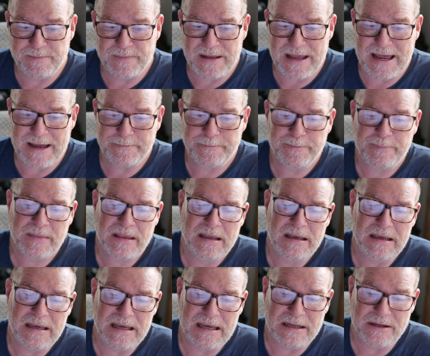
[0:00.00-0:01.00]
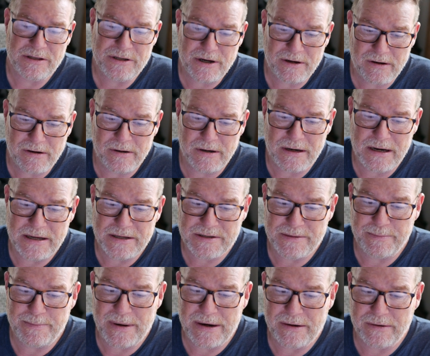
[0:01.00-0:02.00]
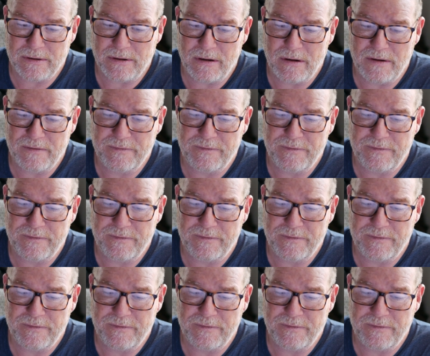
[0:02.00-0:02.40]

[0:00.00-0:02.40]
That, in turn, has impaired law